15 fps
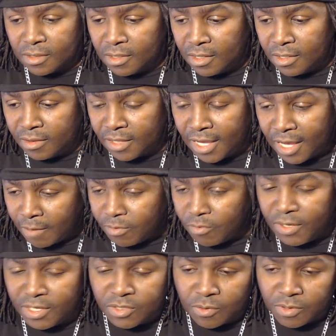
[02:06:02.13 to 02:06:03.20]
And they have the
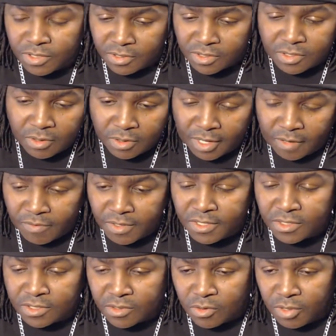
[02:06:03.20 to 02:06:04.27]
resources to have
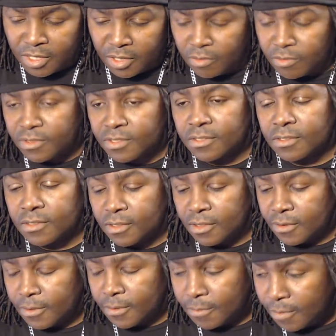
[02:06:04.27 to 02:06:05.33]
these studios.
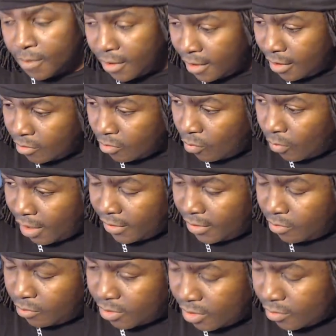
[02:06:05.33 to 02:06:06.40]
And I don't know why they
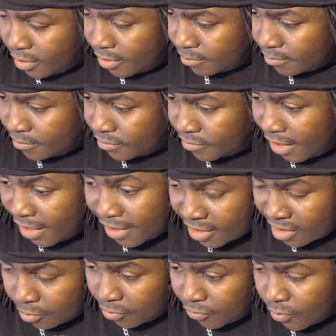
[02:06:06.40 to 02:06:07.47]
don't do it. They
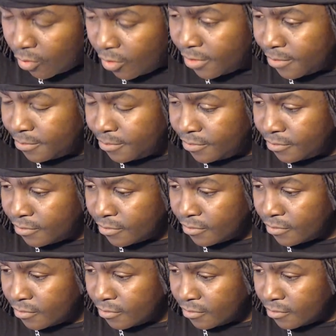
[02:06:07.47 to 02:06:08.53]
did it before.
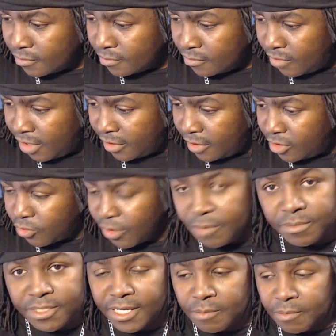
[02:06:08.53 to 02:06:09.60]
They had the
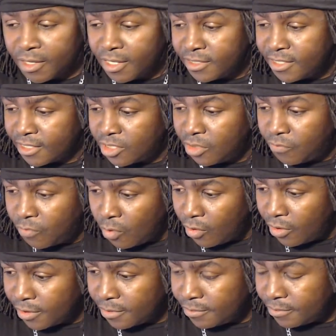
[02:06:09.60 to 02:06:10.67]
Dream Team on
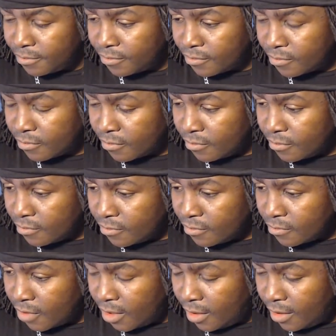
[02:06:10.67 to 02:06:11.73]
N64.
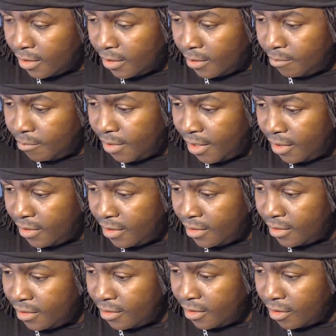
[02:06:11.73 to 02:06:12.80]
Um, and
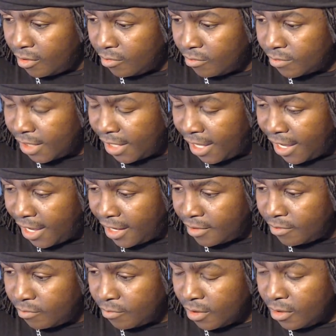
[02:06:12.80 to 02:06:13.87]
then, you know, they
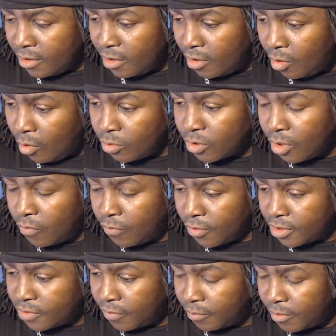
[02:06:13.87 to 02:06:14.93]
had
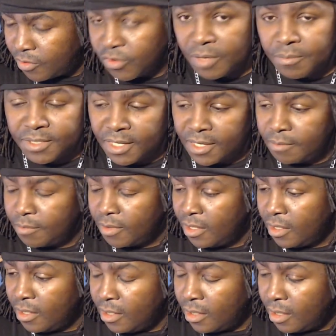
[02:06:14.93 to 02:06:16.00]
holdovers from the Dream Team
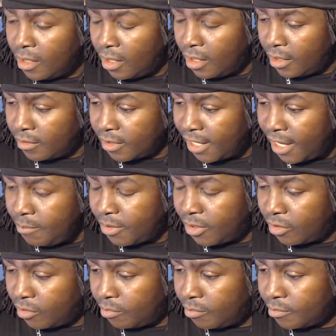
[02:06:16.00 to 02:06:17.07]
on
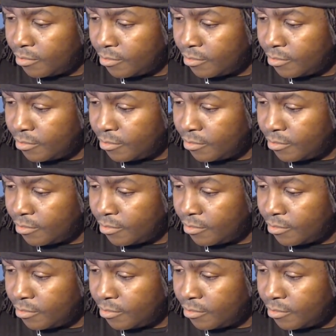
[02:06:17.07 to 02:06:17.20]
GameCube.